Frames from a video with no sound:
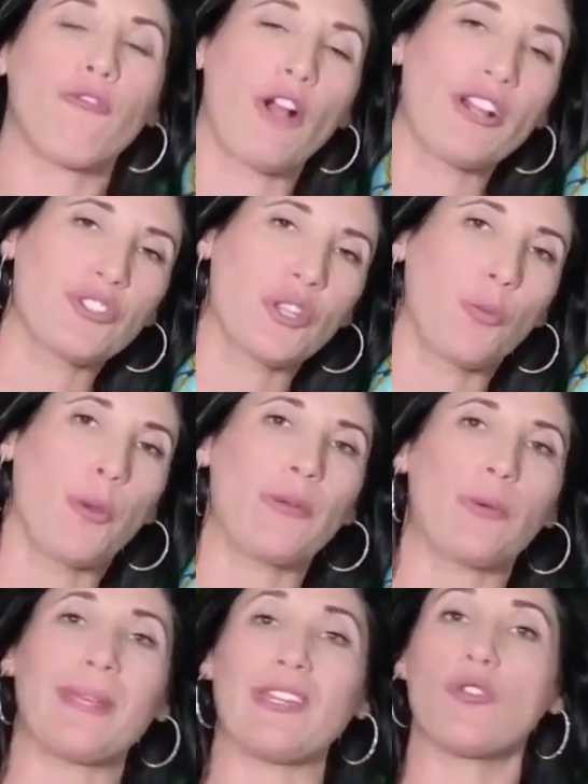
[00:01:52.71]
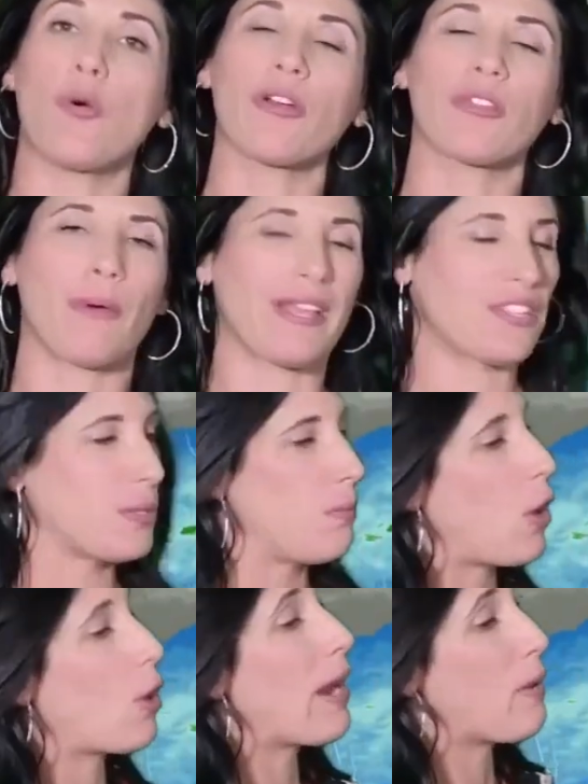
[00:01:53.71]
front, so the wind will be northwest
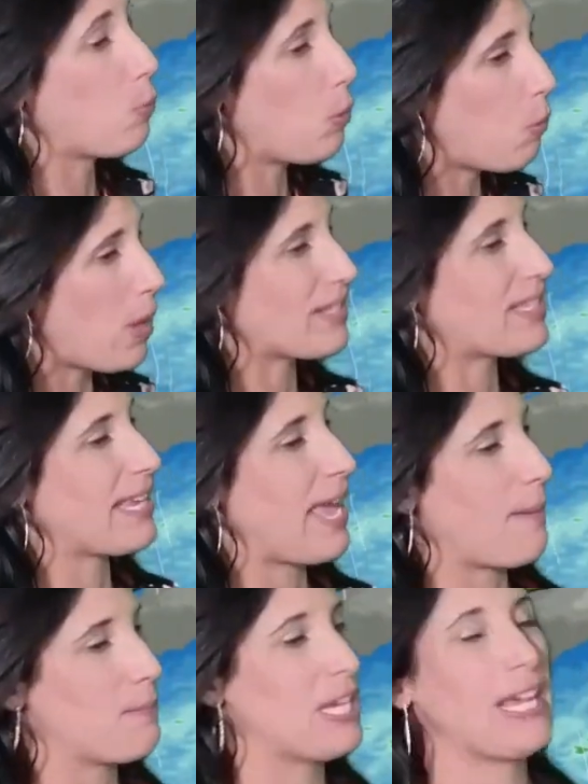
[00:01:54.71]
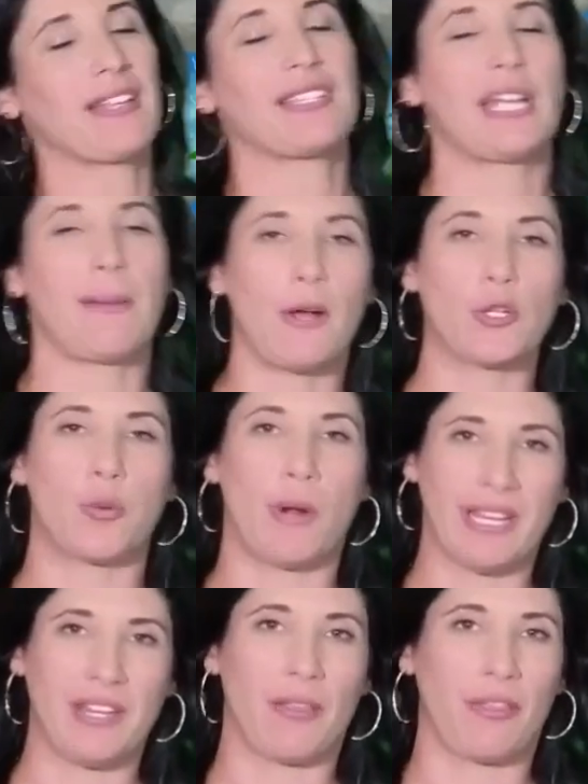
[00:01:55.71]
tomorrow and will once again be gusting about
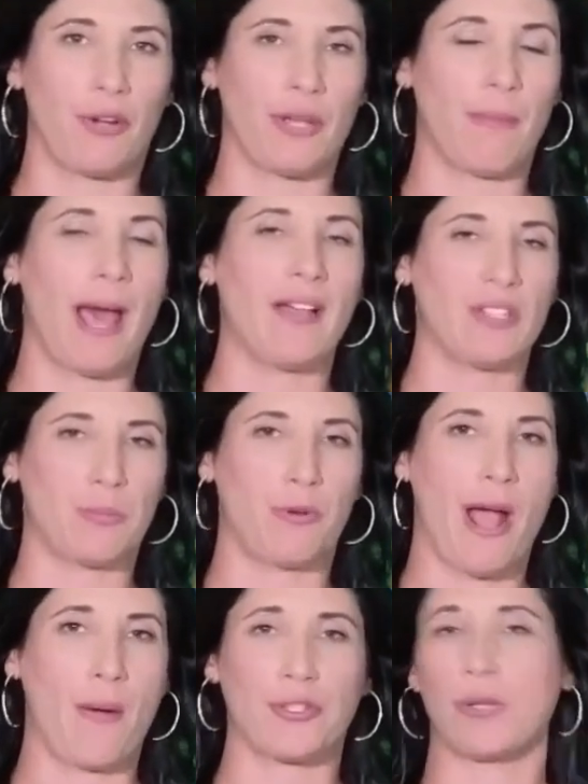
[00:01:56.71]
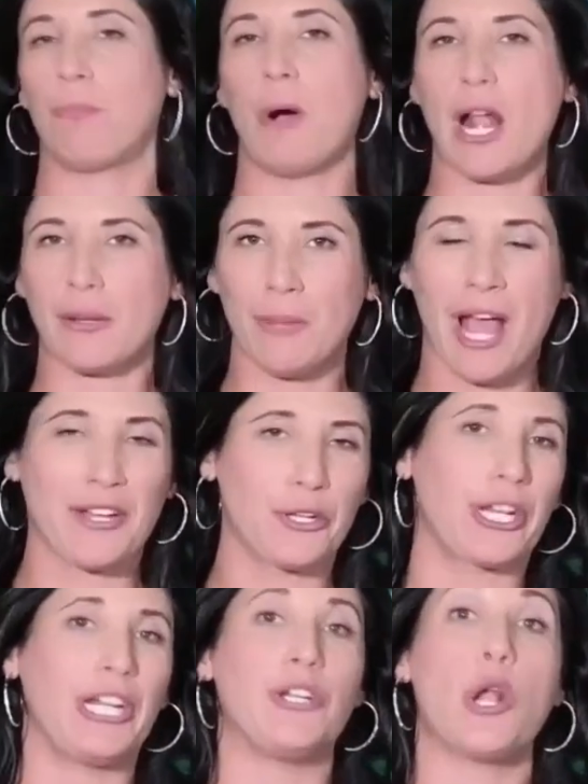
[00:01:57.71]
20 to 30 miles per hour. So bottom line, you're
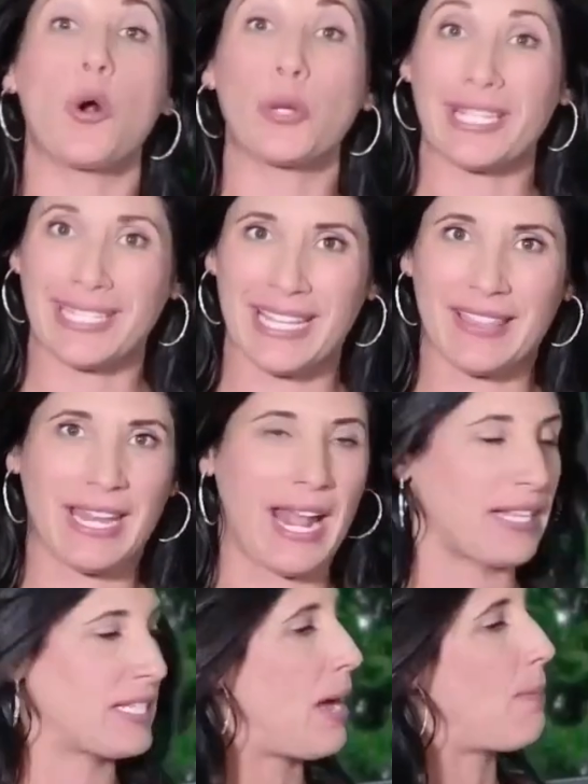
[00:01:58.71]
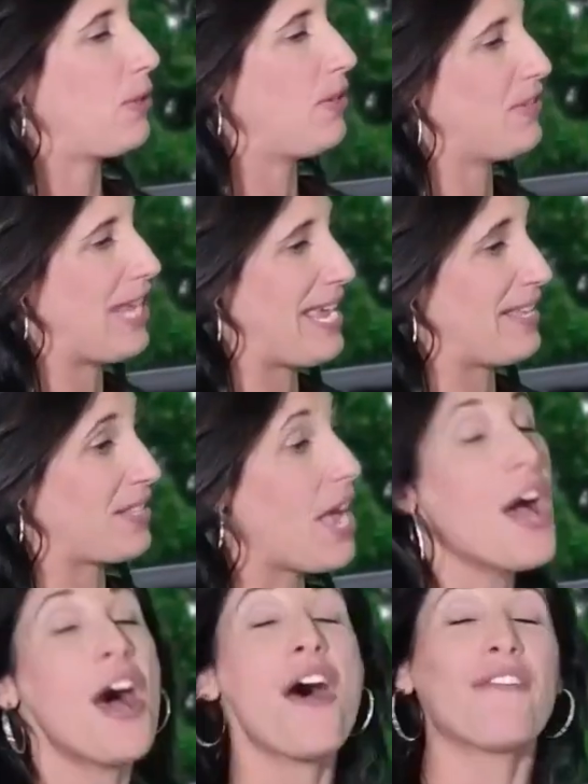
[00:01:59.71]
going to notice it the next couple of days.
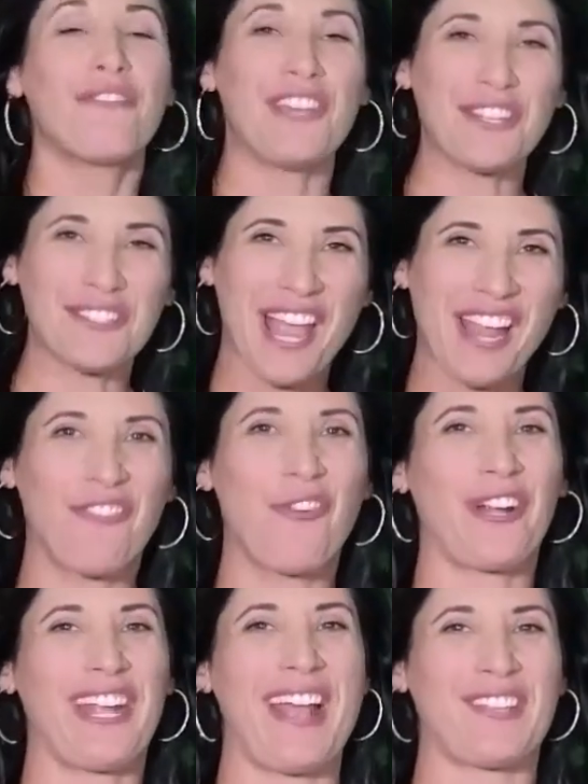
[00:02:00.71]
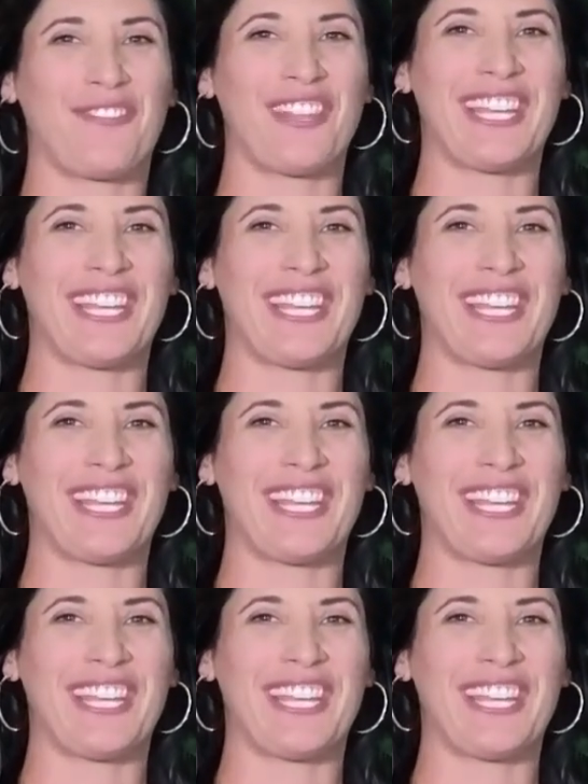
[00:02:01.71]
Feels like forecast for the